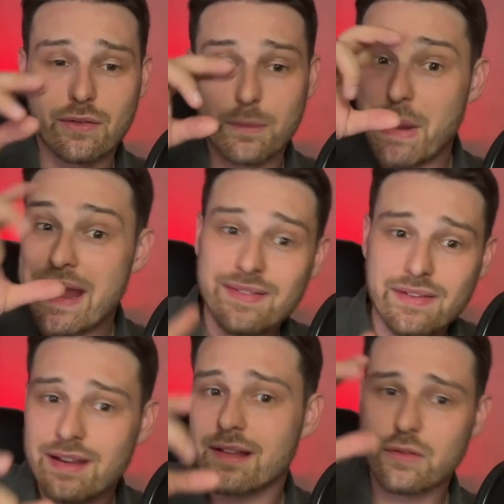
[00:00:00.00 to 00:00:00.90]

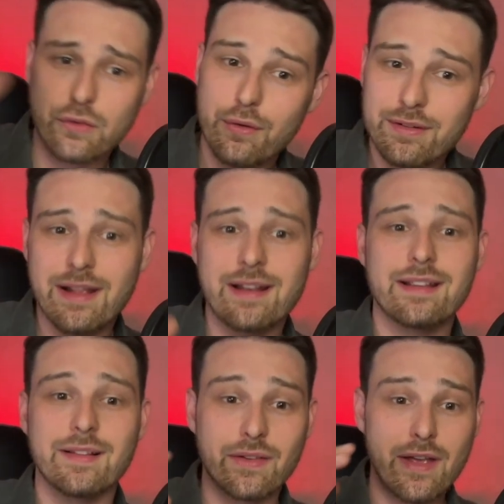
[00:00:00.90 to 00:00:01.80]
pacing and storytelling,
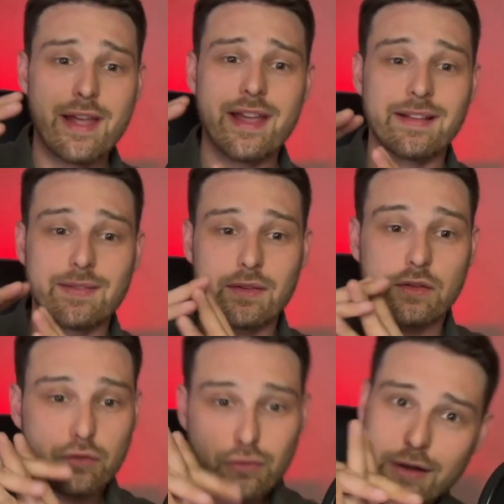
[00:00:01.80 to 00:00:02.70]
it's the
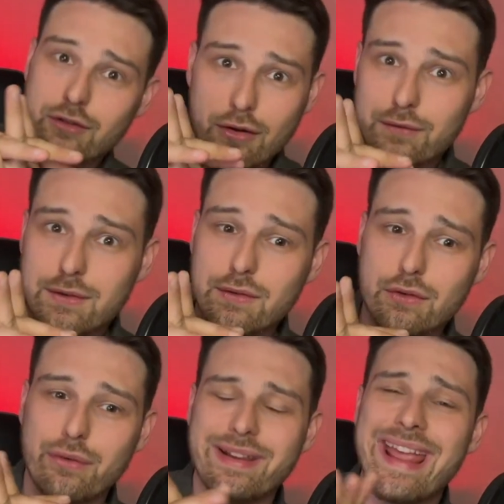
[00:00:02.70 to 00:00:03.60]
structure of the
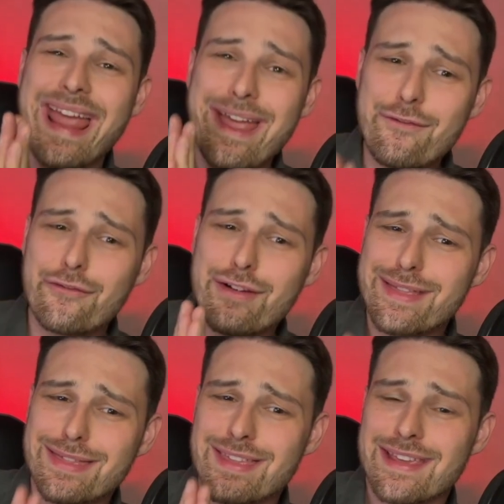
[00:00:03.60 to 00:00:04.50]
story.
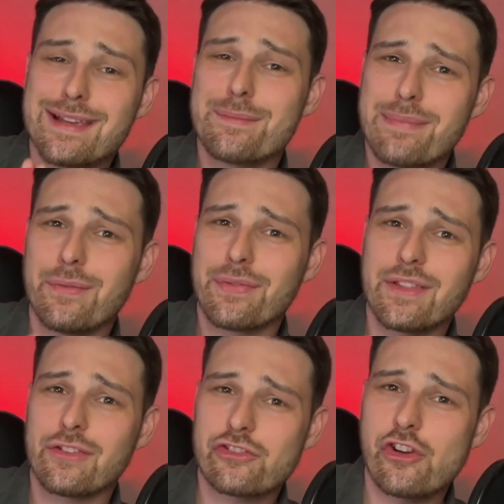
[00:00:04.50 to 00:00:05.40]
Everything about
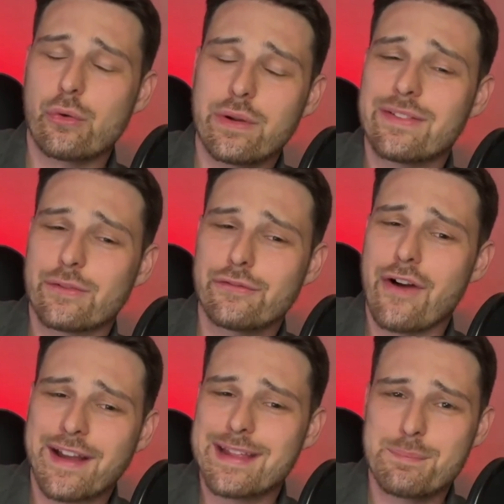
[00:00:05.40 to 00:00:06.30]
this show is
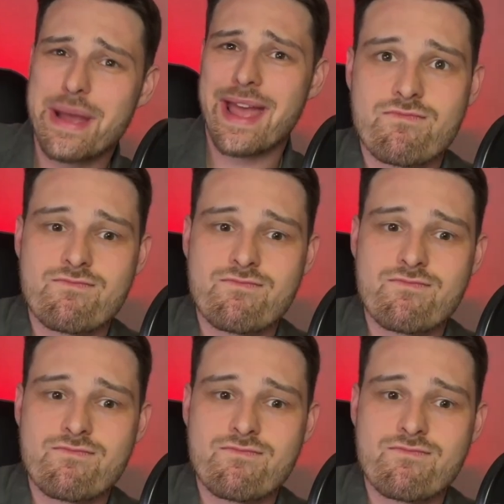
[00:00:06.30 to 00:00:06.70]
fucking bad.